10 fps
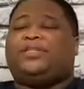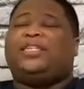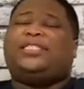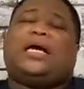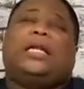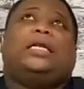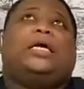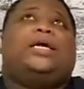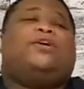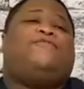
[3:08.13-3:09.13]
there's like a
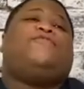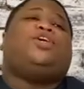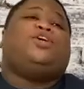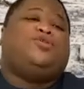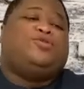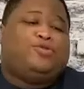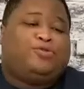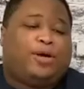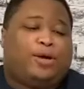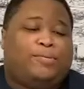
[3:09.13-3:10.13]
little
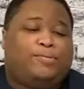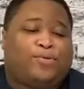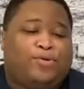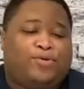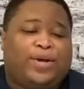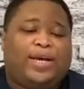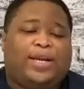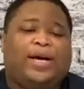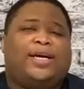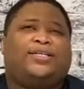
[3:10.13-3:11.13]
feud
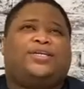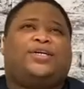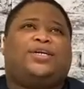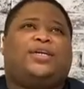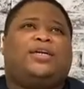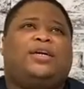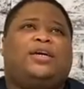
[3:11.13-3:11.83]
brewing under.